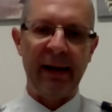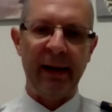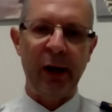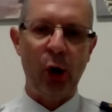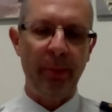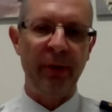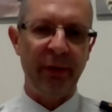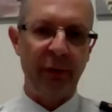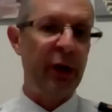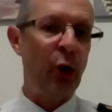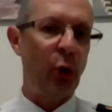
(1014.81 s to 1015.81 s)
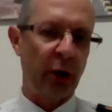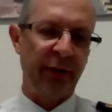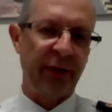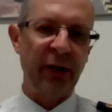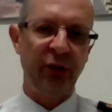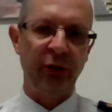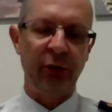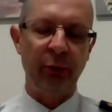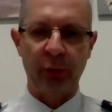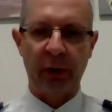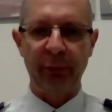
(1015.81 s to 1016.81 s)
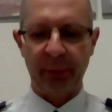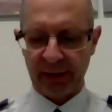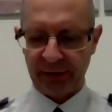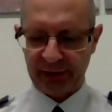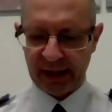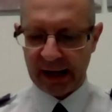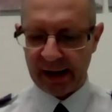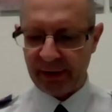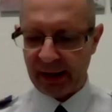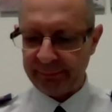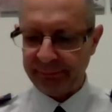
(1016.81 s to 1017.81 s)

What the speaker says: help the organisation to address with their staff.